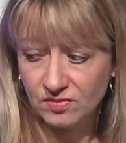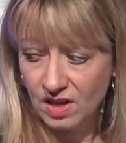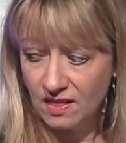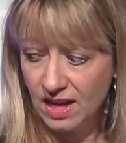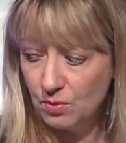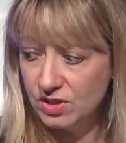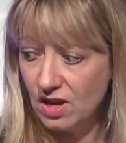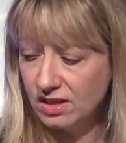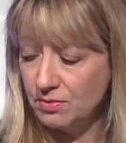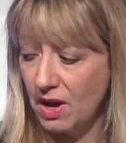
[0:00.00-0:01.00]
like we
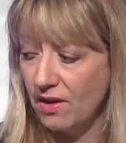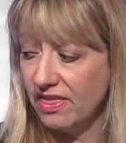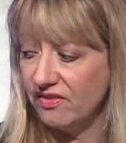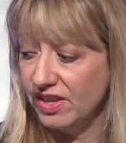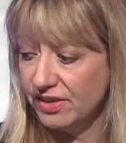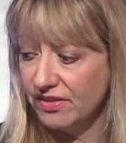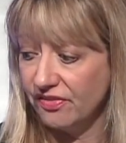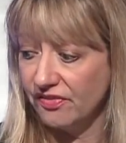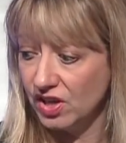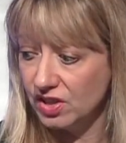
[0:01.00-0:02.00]
talked about in the very
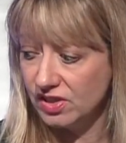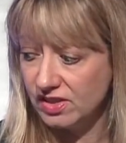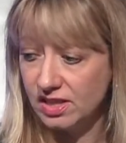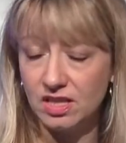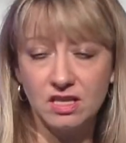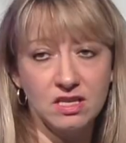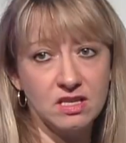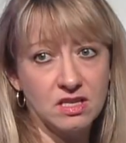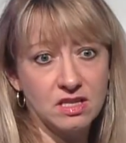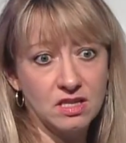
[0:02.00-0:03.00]
first
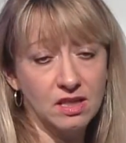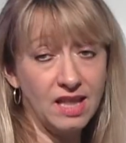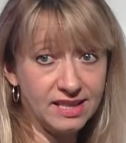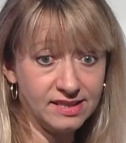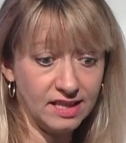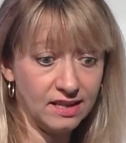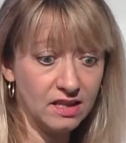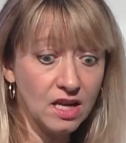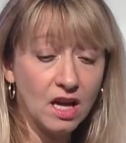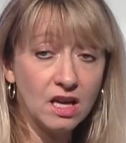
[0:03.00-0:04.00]
lesson
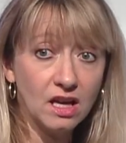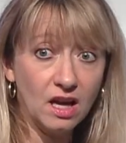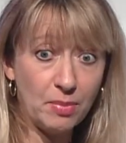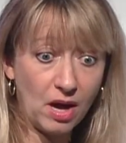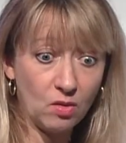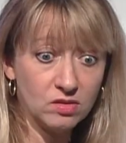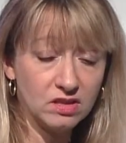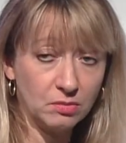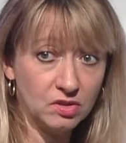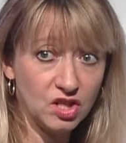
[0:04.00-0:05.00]
about
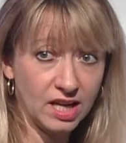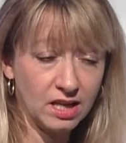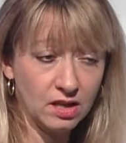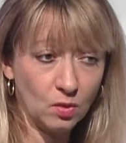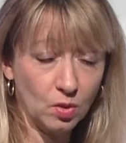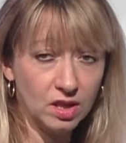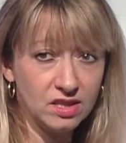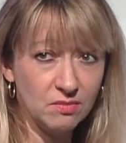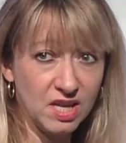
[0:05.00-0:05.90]
double checking your work to make